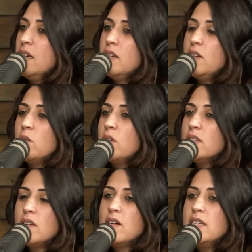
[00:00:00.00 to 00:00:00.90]
what is
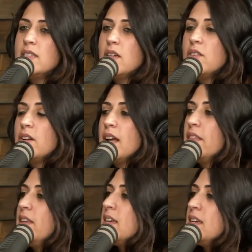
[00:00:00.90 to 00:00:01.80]
the audience out there kind of
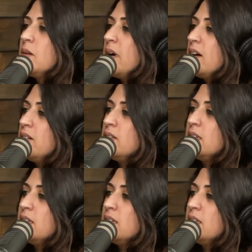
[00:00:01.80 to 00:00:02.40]
thinking about?